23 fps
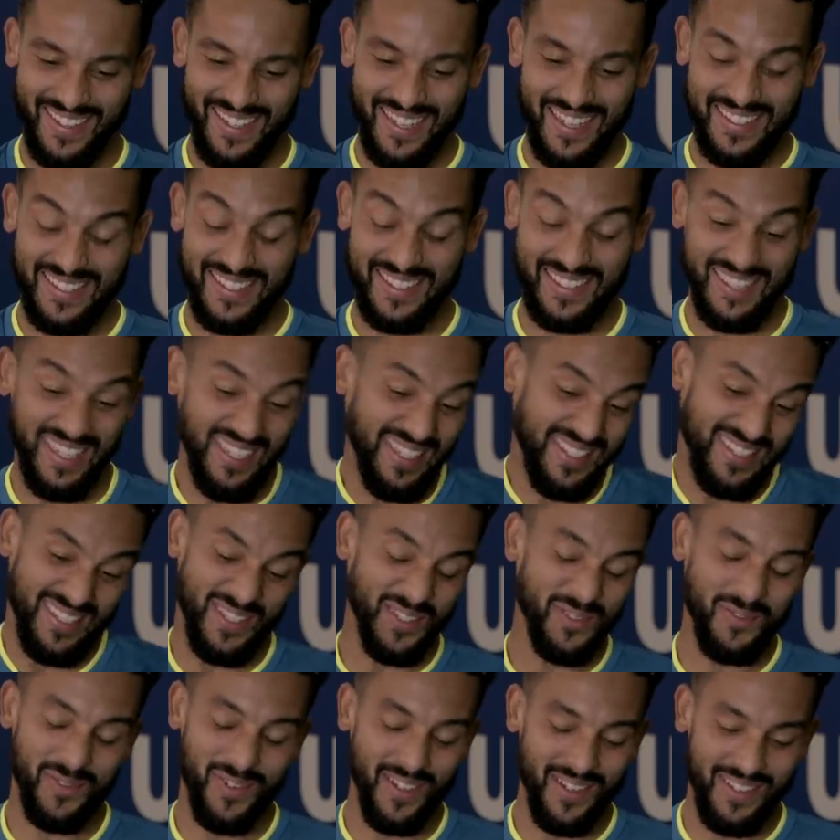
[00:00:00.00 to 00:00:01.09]
Actually, that's a
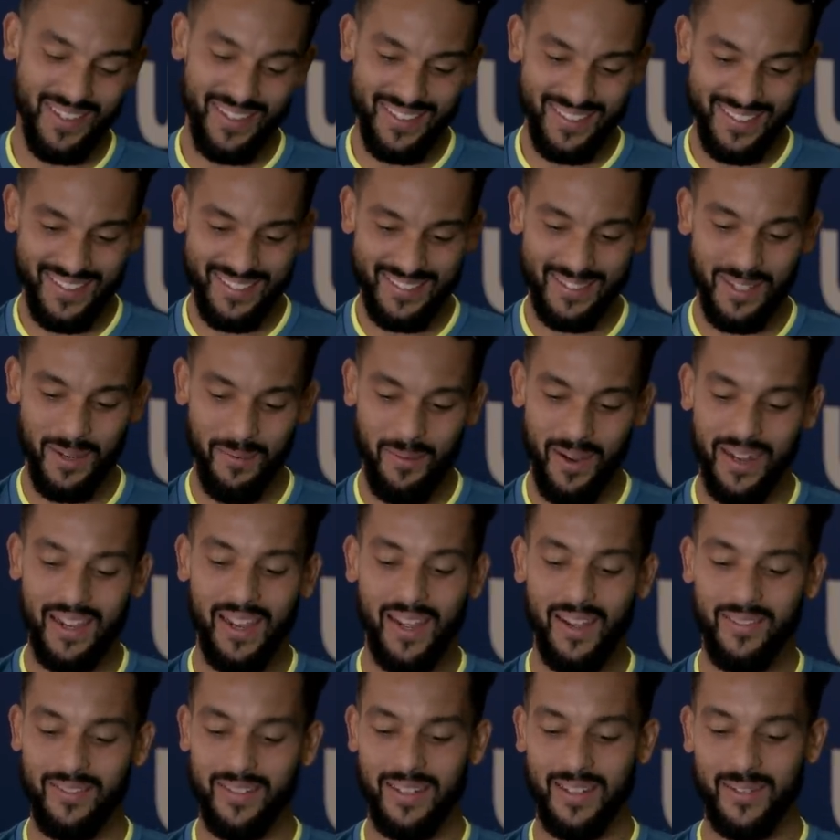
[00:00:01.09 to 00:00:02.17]
good one. Don't mind
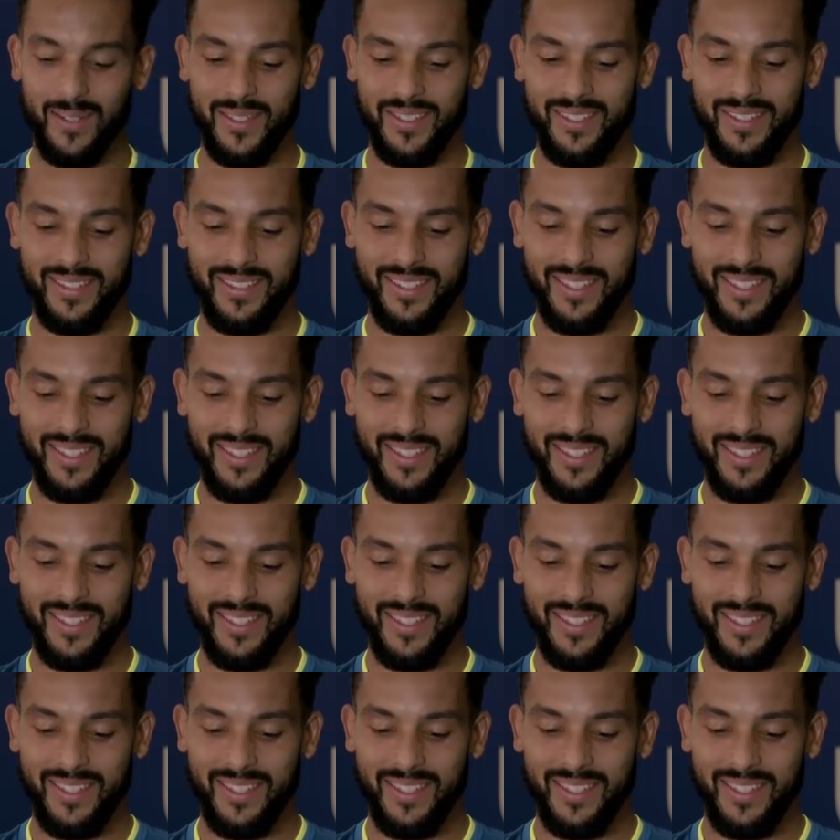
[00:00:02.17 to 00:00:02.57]
laughing at that one.